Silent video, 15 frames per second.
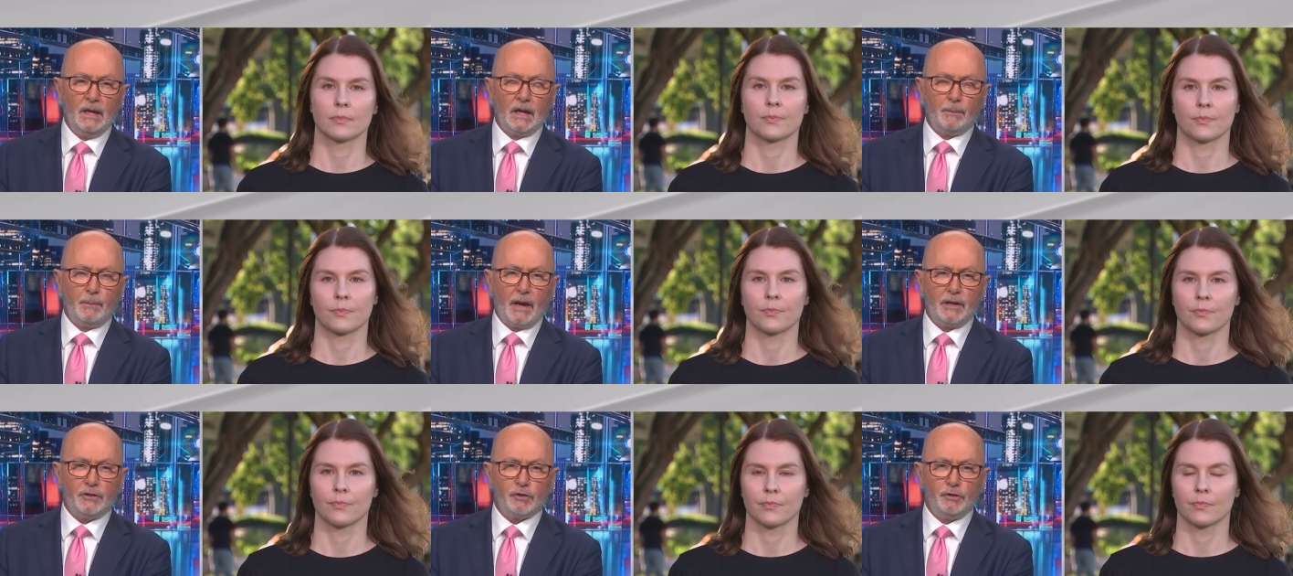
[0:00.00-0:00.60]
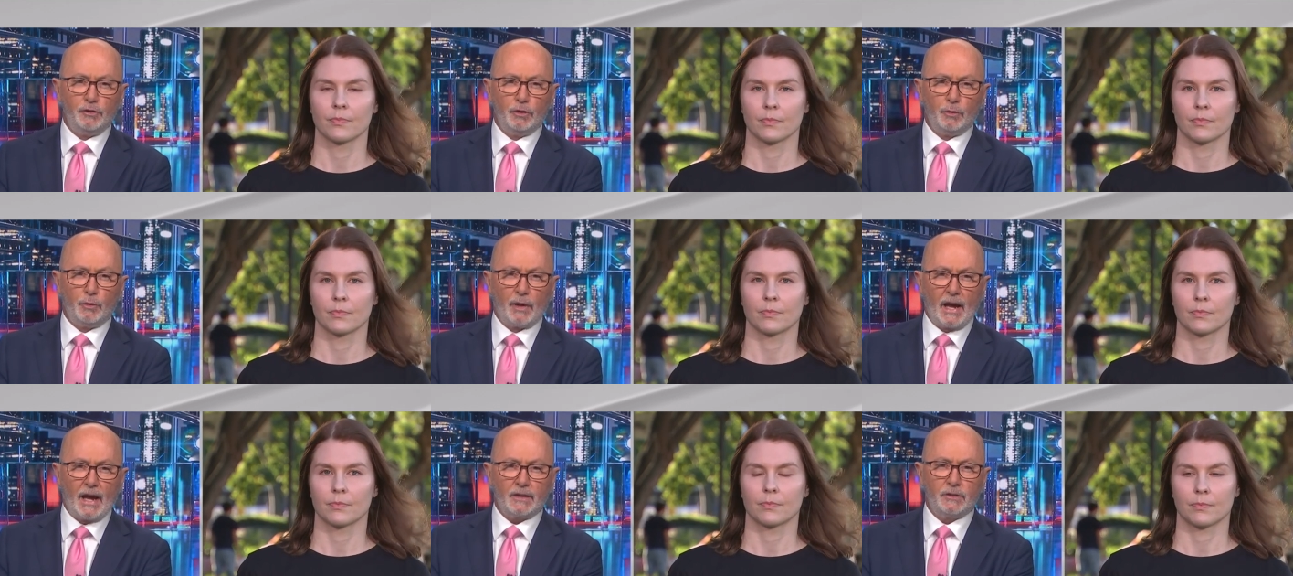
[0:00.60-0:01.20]
Speaker 1: a major new
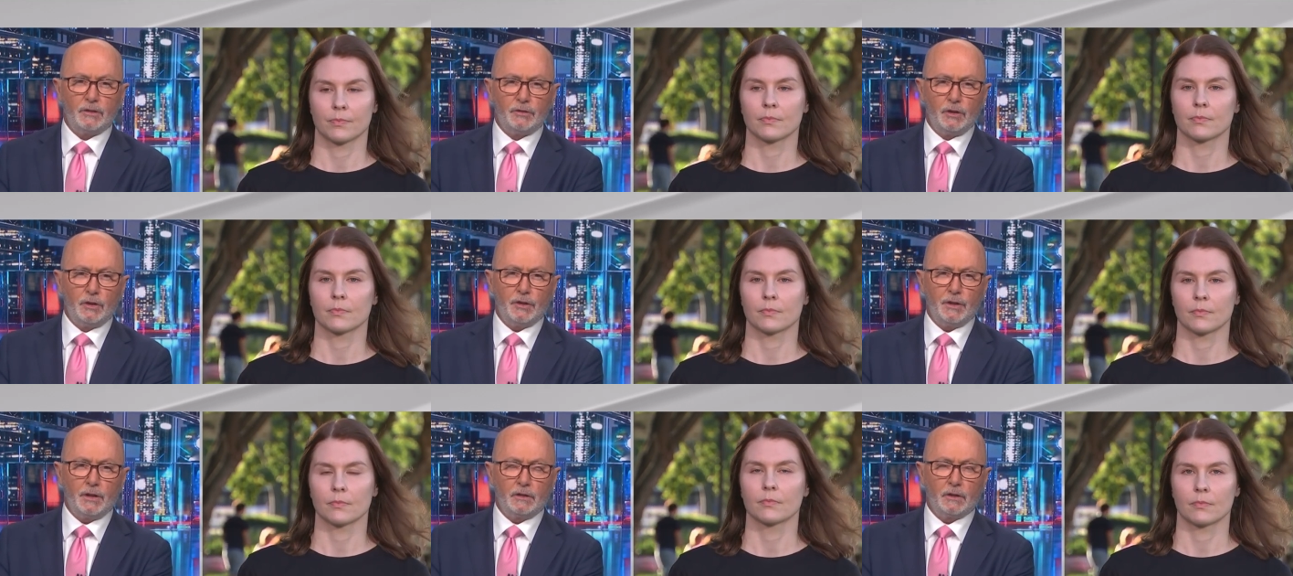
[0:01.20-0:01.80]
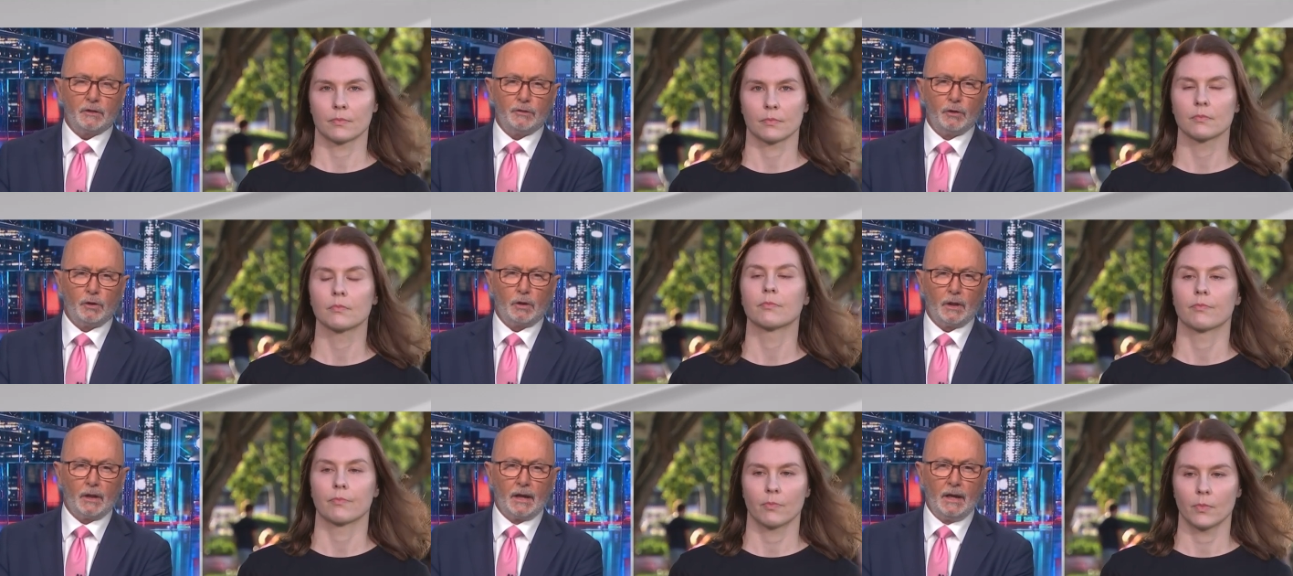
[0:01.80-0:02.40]
reactor. Do you think that
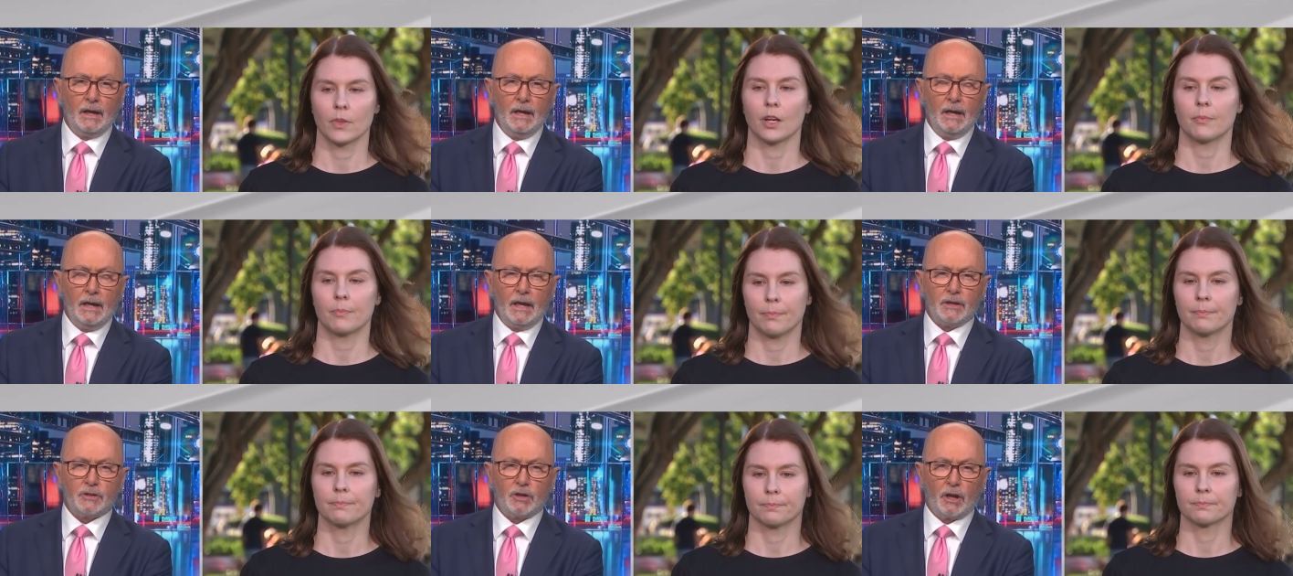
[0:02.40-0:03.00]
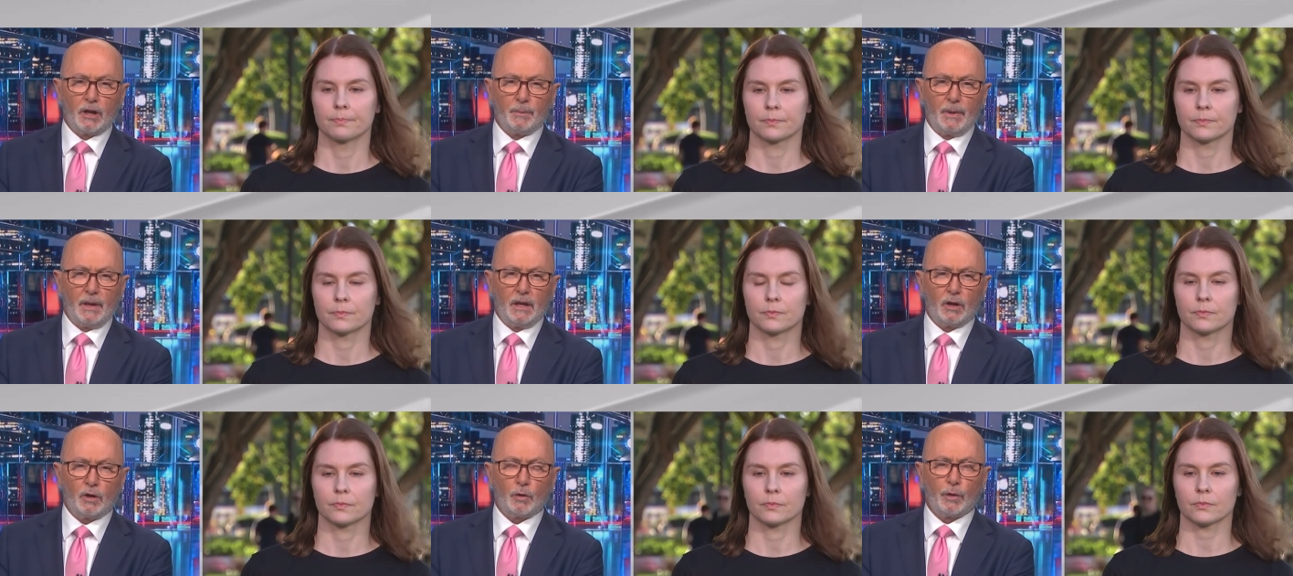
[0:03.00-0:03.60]
nuclear yeah. is going to
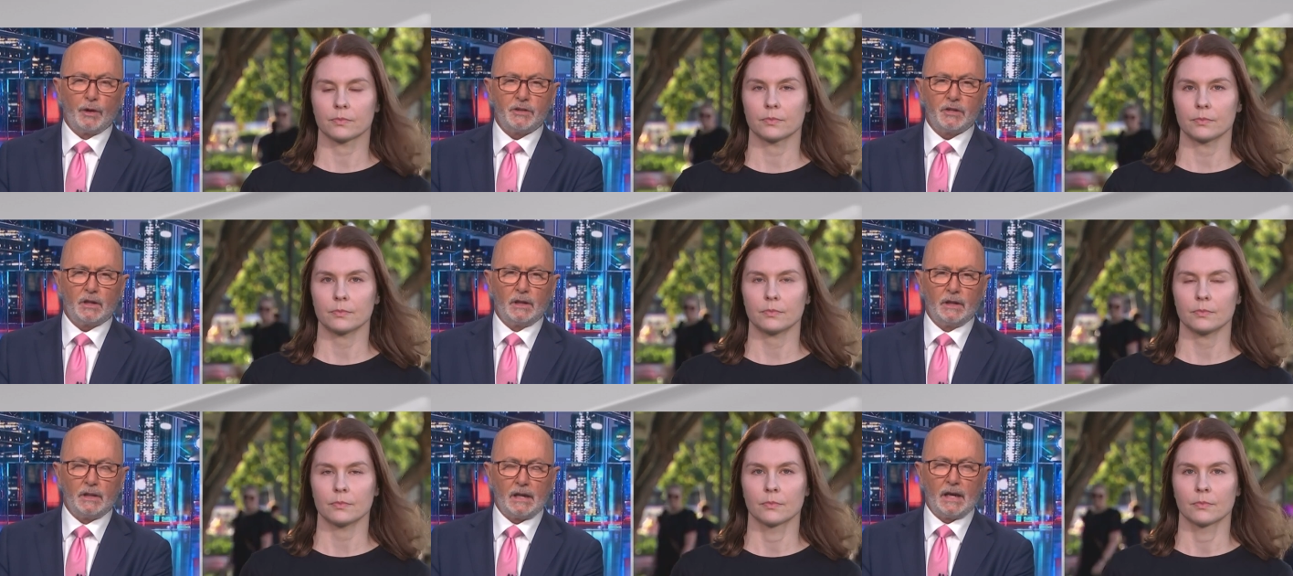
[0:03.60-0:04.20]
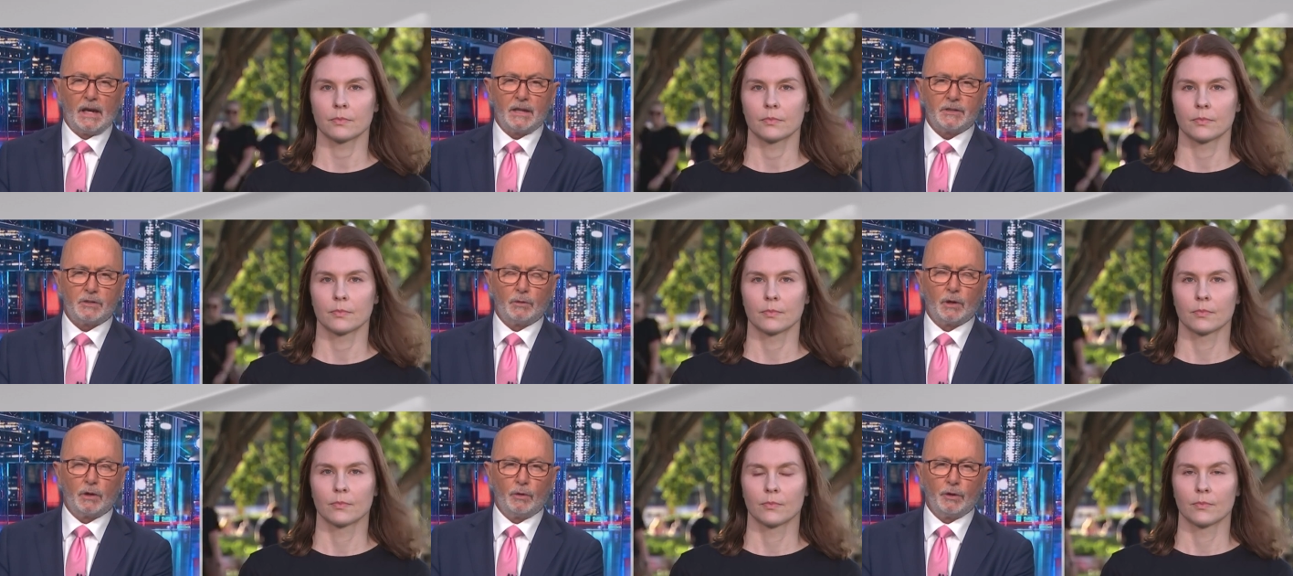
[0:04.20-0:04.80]
be increasingly the
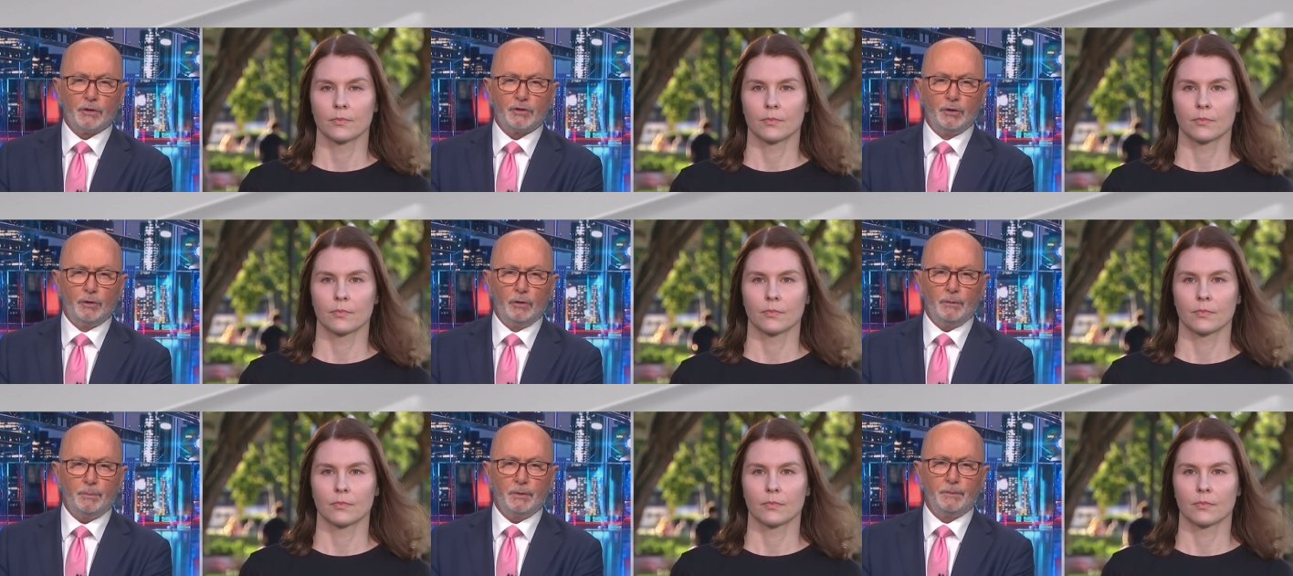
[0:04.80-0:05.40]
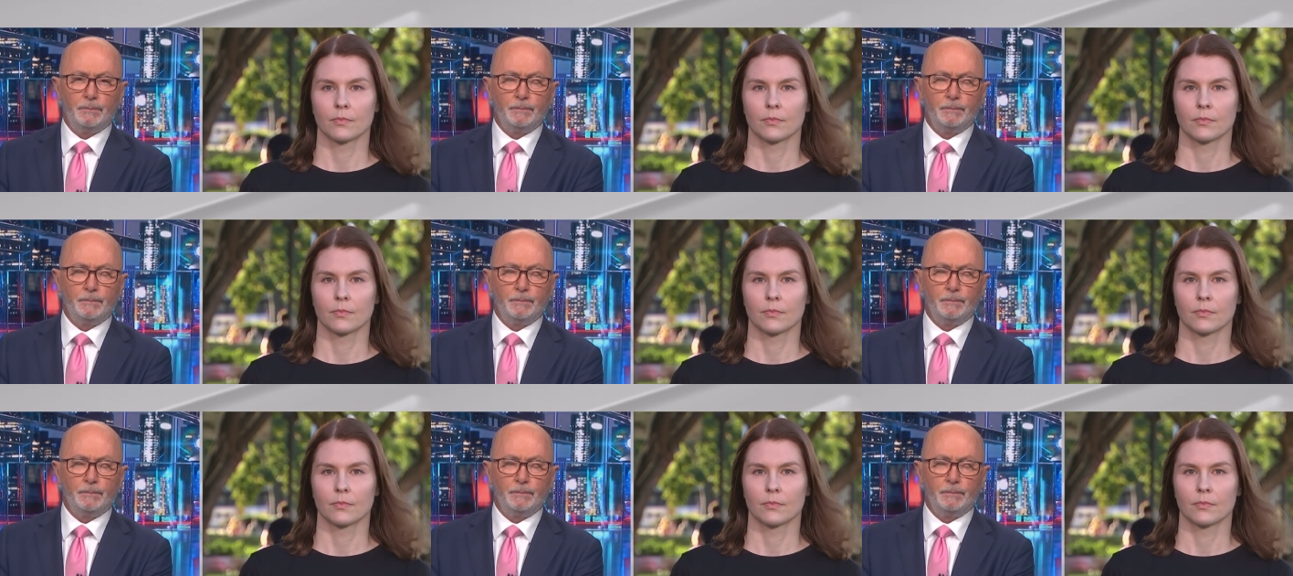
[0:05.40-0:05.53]
answer across Europe?